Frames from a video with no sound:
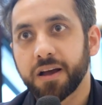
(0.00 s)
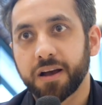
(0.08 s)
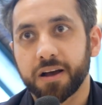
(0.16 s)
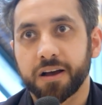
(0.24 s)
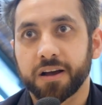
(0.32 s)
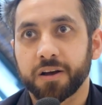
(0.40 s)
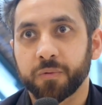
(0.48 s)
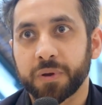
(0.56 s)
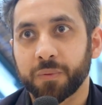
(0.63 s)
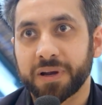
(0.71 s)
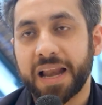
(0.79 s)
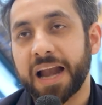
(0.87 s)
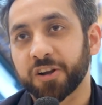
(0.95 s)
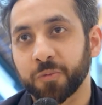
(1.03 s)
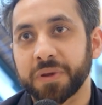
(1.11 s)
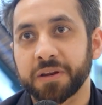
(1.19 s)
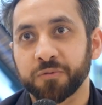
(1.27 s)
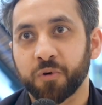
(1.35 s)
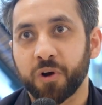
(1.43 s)
we are glad to
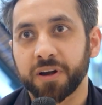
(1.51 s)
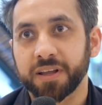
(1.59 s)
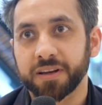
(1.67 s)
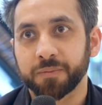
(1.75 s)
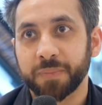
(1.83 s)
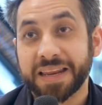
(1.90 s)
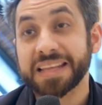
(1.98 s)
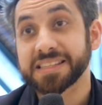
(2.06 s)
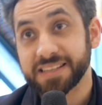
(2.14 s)
be involved in many